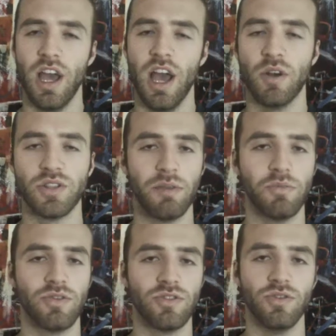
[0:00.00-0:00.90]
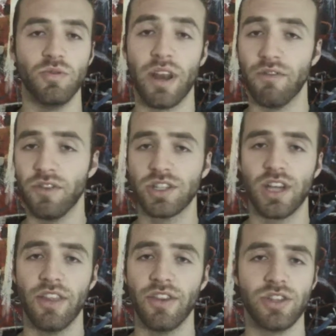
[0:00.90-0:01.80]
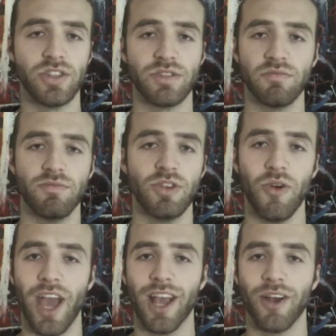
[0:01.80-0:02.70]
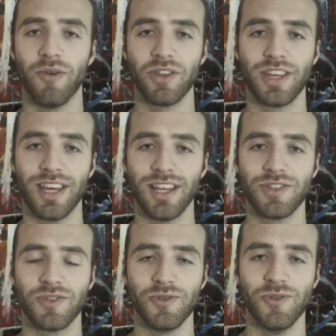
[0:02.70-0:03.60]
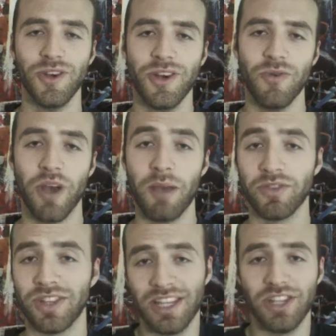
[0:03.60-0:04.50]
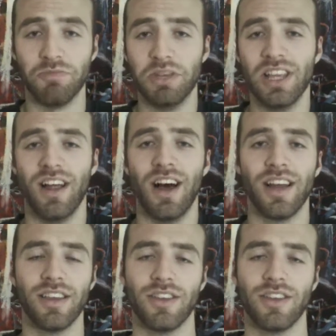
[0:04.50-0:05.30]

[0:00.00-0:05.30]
I was able to, when I first got there, just, you know, hang out with kids who were able to teach me a lot,